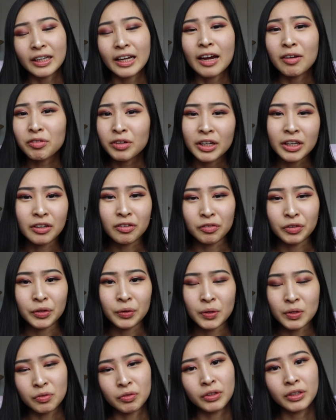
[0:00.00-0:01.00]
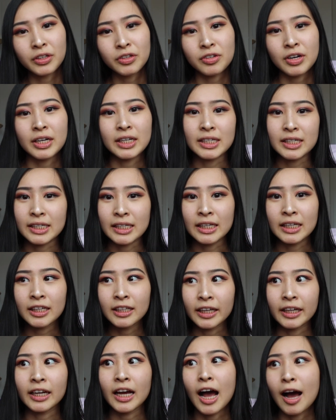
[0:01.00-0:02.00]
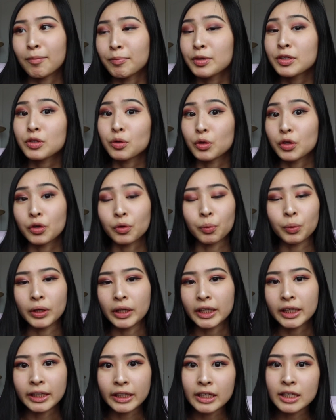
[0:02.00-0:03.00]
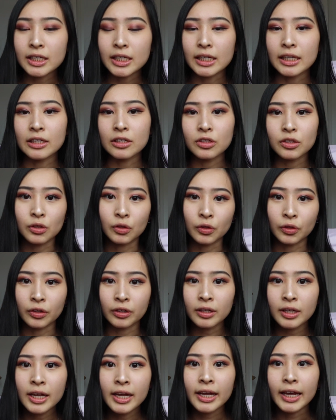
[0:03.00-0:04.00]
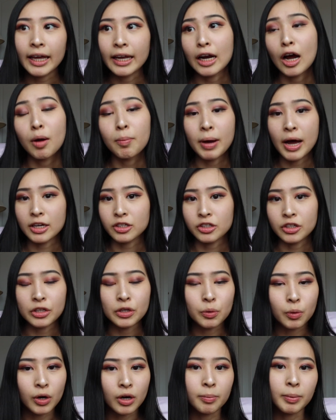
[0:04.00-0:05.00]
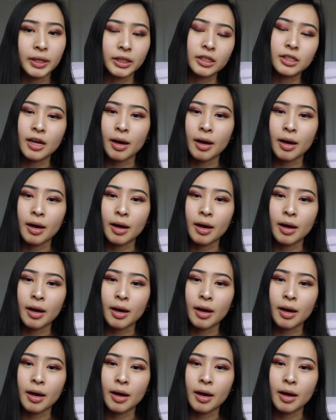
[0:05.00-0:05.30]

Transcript: like every interview is really trying to see like how much your willingness is to learn and how passionate you are about the